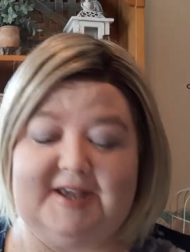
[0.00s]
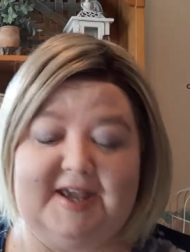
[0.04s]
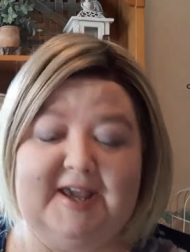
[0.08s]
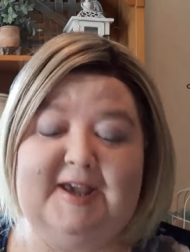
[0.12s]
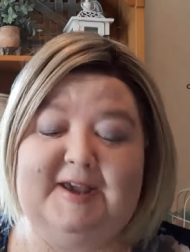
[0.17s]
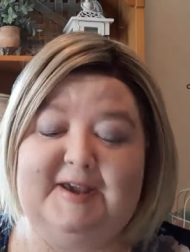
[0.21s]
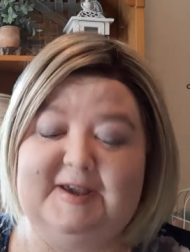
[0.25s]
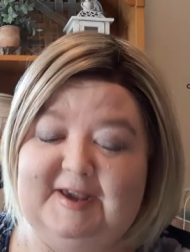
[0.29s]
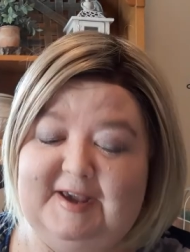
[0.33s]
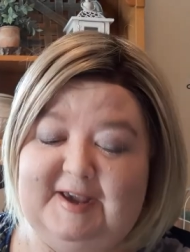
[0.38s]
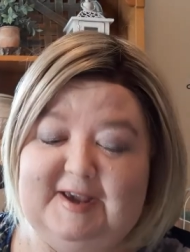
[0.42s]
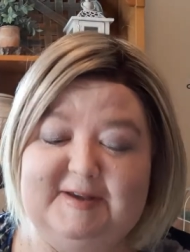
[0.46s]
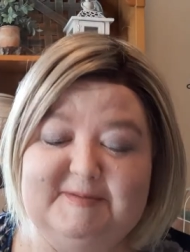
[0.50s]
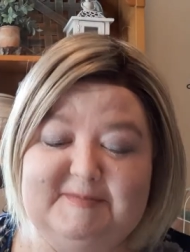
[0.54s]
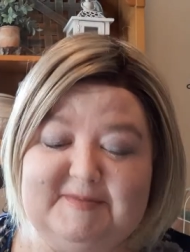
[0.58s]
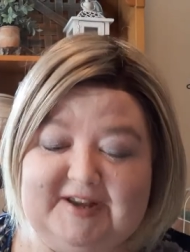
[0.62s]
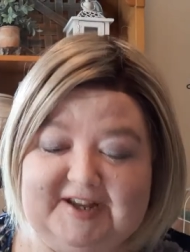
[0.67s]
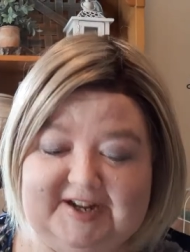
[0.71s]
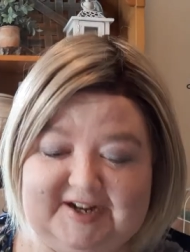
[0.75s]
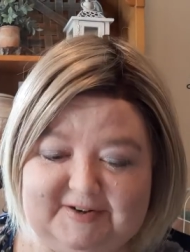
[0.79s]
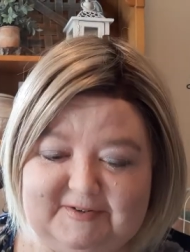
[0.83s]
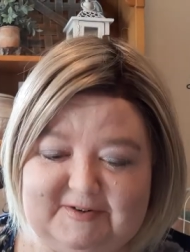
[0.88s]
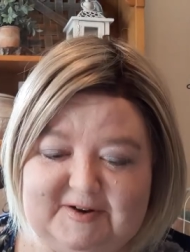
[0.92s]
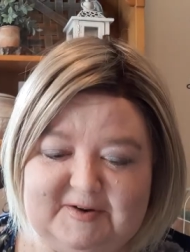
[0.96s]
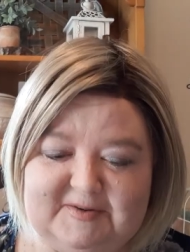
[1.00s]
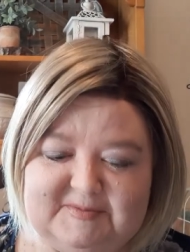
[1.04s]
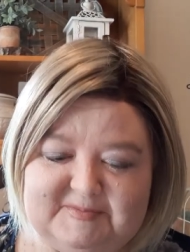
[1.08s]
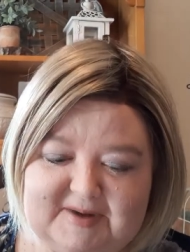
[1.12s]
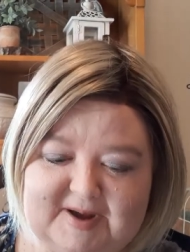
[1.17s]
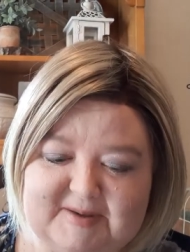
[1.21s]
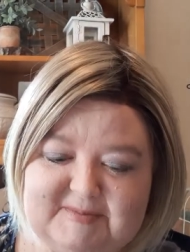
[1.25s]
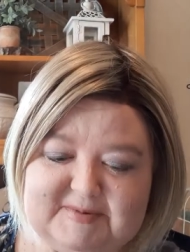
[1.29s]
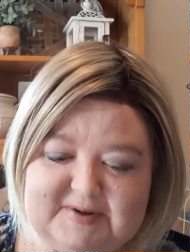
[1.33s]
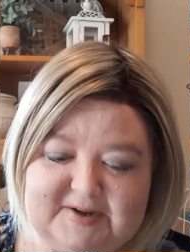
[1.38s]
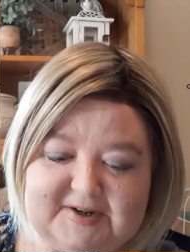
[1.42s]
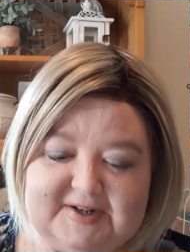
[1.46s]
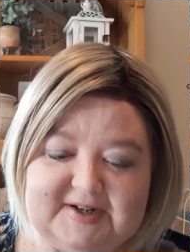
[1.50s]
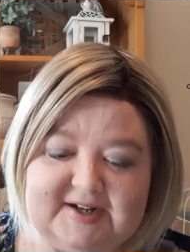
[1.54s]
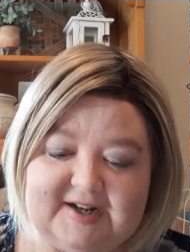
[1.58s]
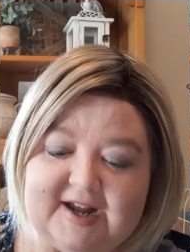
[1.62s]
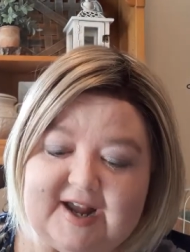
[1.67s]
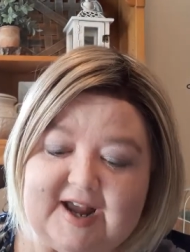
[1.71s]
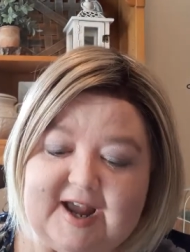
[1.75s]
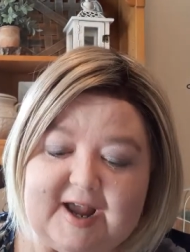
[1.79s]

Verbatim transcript: him a hero in my book.